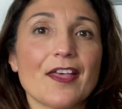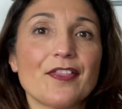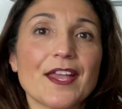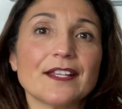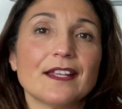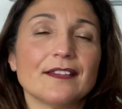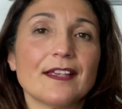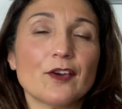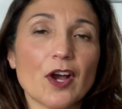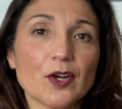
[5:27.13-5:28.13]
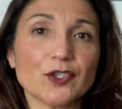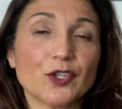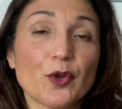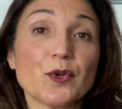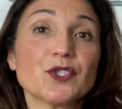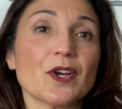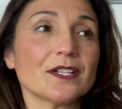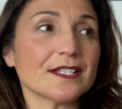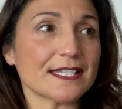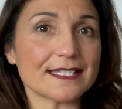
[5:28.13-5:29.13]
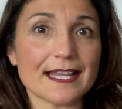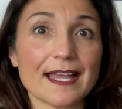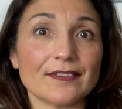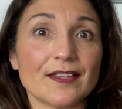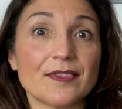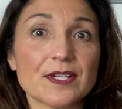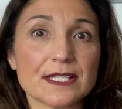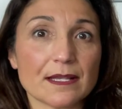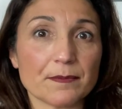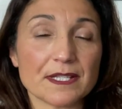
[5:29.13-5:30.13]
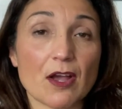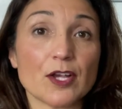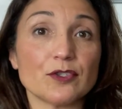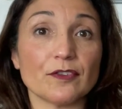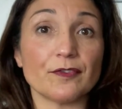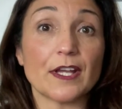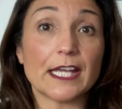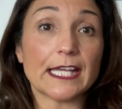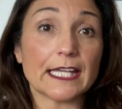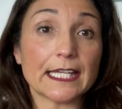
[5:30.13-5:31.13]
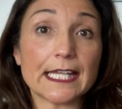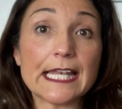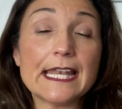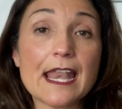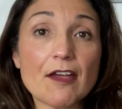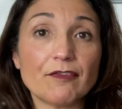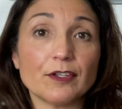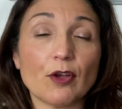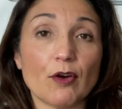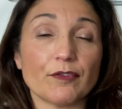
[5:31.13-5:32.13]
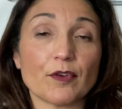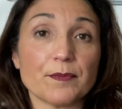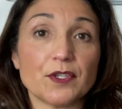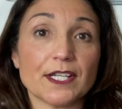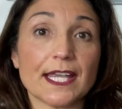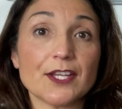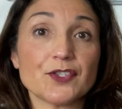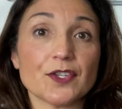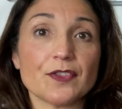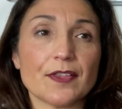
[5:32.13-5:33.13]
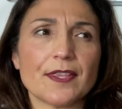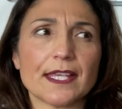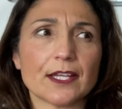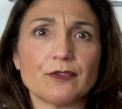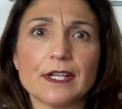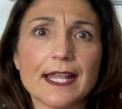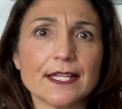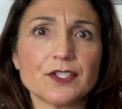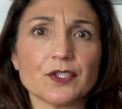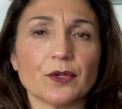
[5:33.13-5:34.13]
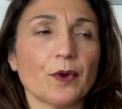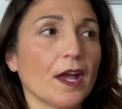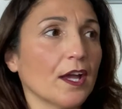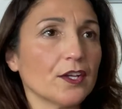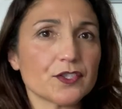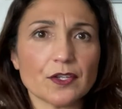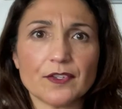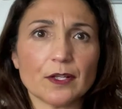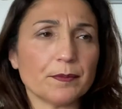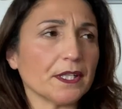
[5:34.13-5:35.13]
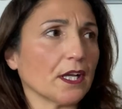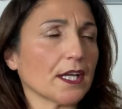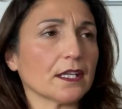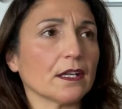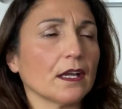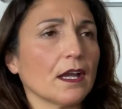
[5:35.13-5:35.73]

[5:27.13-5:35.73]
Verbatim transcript: then they're, they're going to understand that there's some kind of level of communication that they can relate to. So they'll be like,